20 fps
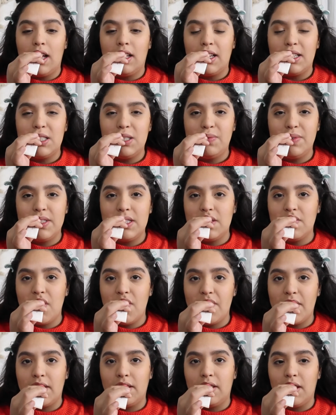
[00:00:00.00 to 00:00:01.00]
like to put some on
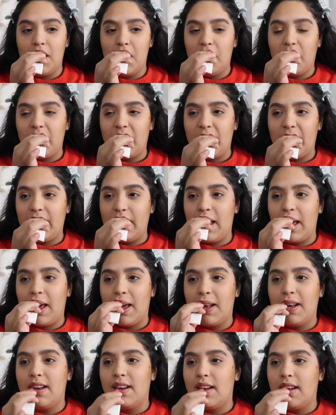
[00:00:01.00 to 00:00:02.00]
my lip.
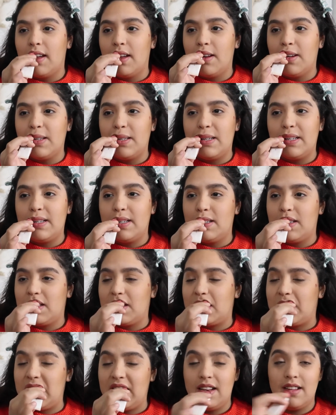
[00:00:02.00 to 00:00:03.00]
Again,
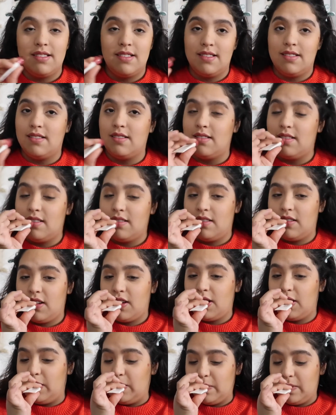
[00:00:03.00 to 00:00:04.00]
this is
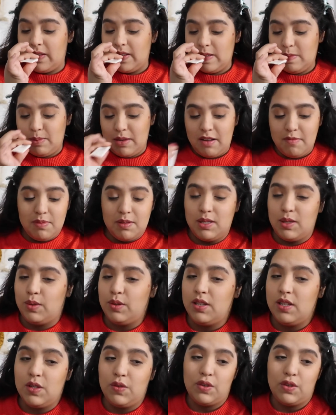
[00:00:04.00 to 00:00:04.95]
your own risk, but I've been doing this